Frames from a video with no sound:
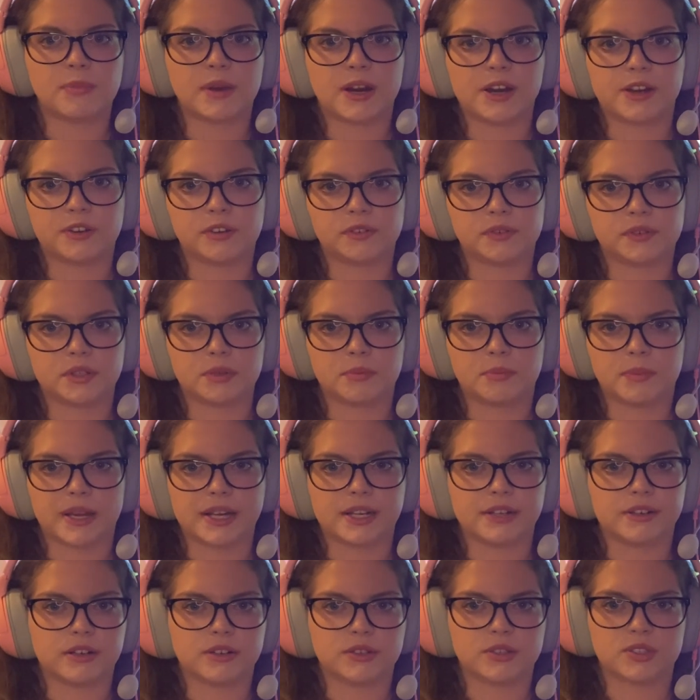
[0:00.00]
part of the
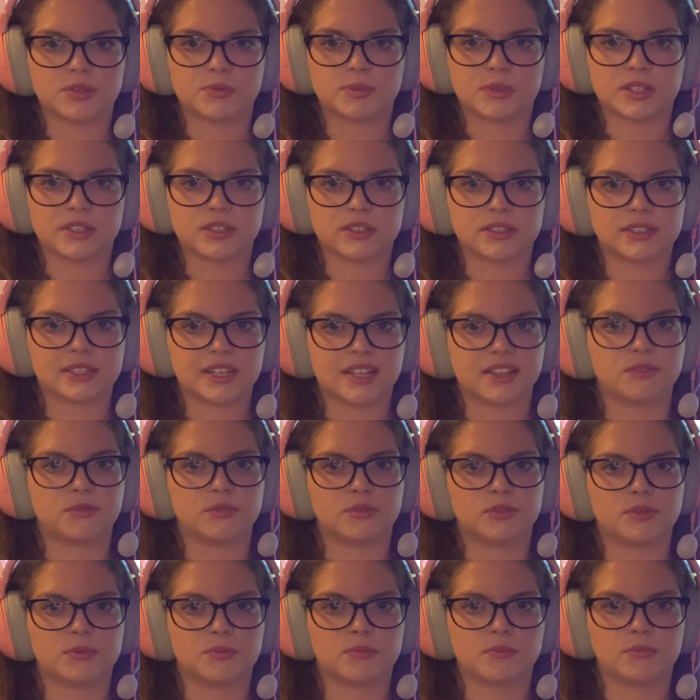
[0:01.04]
backgrounds because that
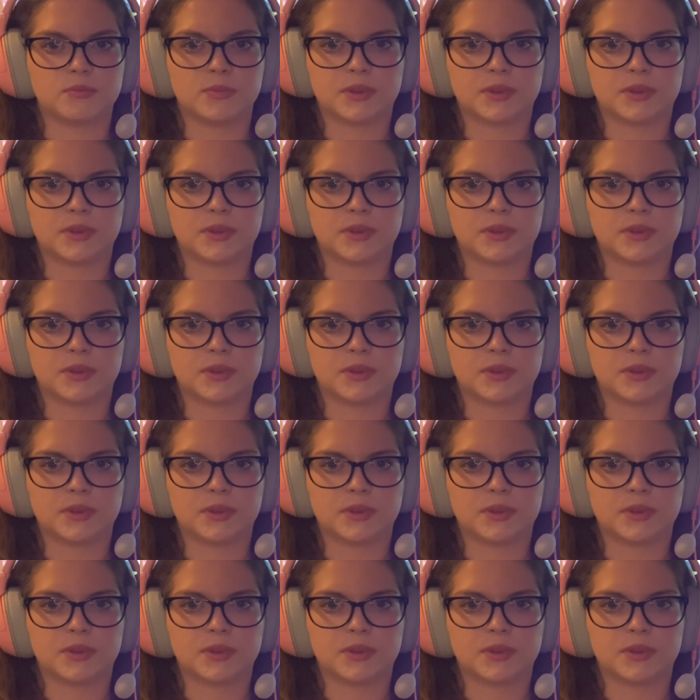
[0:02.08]
would